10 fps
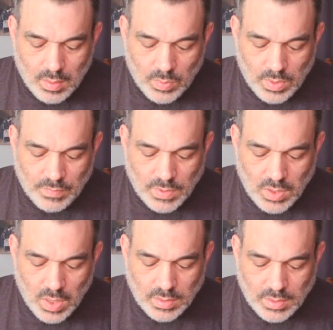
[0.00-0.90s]
We live in
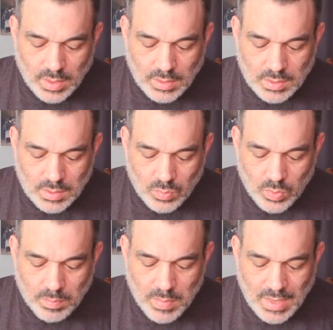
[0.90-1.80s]
dark days
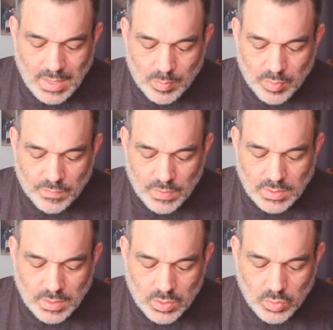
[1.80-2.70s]
when many a
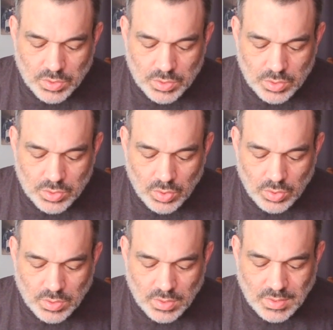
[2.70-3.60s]
professing Christian
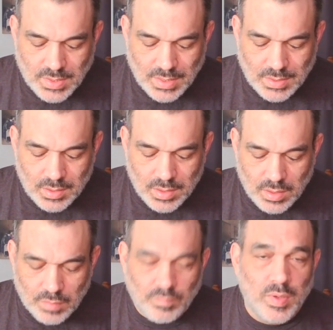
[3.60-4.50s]
church is
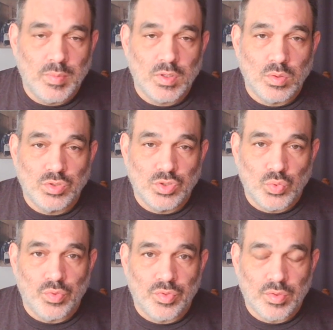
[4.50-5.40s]
desolate of biblical
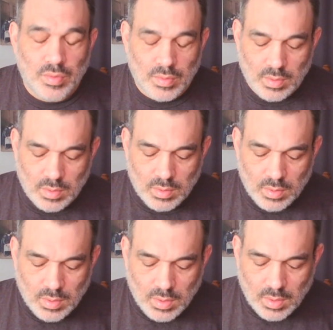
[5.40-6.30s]
truth,
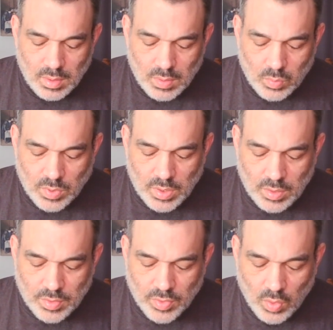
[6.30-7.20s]
where the
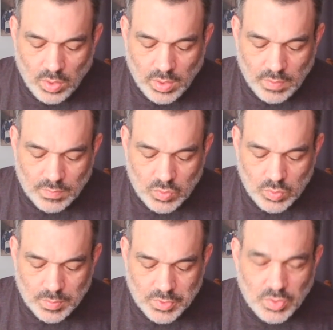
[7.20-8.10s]
authority of
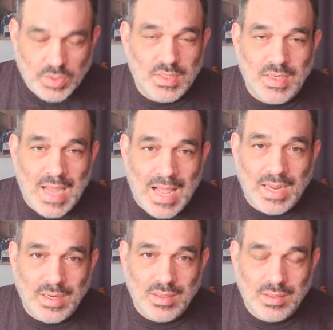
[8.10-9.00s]
Scripture is
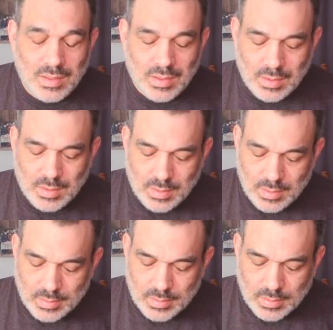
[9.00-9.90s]
denied,
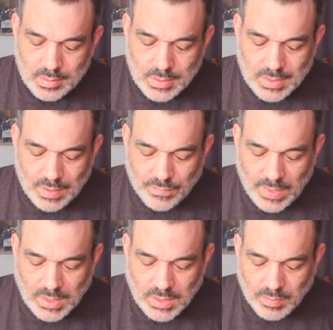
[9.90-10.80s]

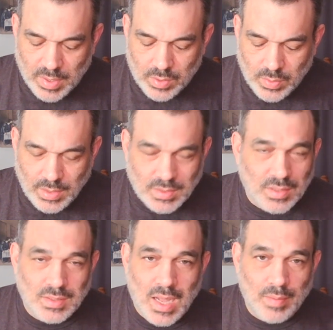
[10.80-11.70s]
salvation by grace
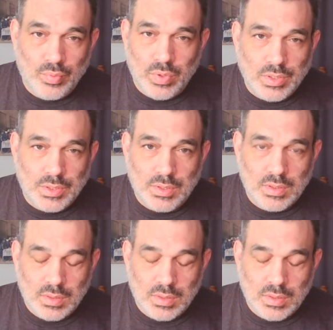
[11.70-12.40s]
is not preached,